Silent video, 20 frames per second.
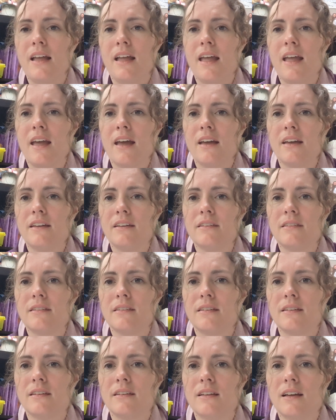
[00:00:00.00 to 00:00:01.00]
and
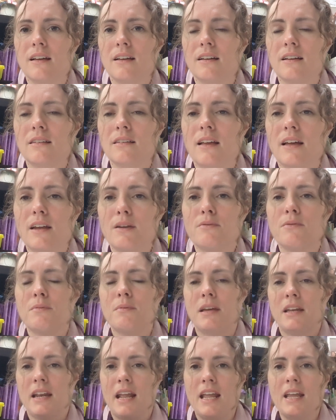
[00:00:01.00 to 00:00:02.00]
a lot of them
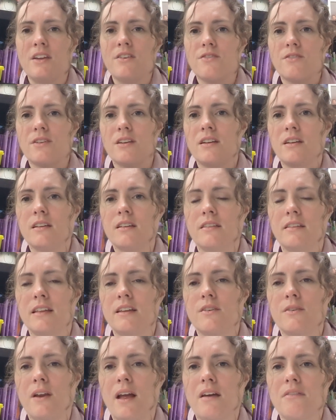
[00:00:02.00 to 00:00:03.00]
get angry. They
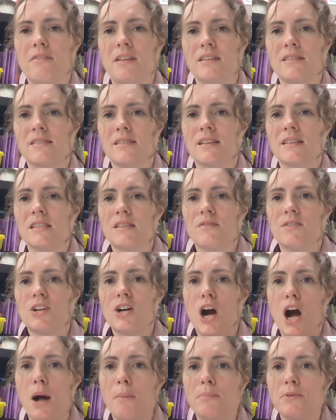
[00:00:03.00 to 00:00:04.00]
don't have that sense of
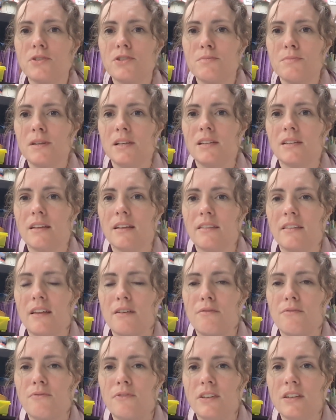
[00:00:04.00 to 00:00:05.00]
accomplishment that
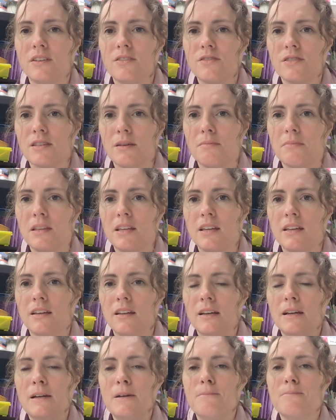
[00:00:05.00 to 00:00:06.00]
they've finished something.
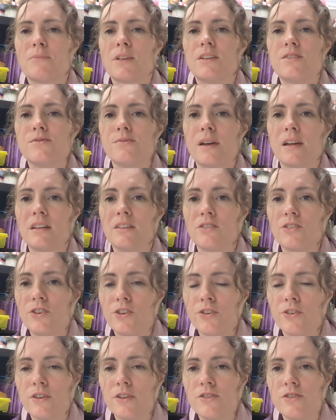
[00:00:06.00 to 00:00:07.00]
And so I
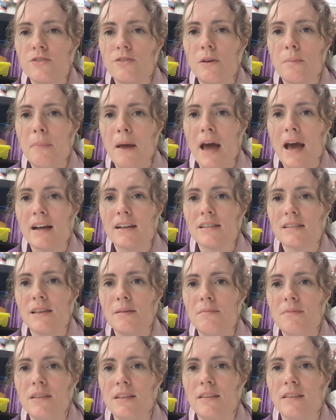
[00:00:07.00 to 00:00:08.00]
encourage you to pack
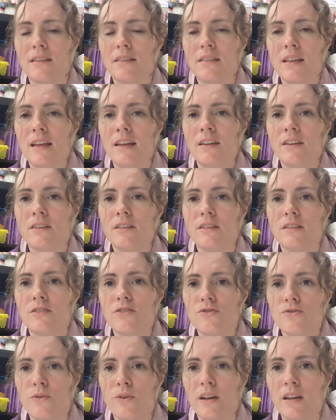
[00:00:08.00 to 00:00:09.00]
something that they could
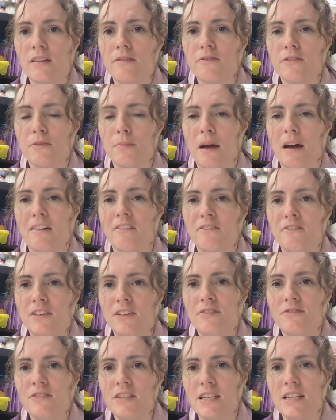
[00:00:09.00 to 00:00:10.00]
enjoy for about
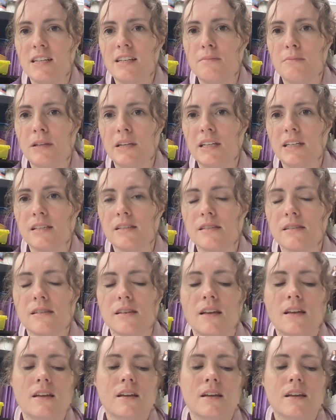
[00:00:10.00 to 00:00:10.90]
15 minutes.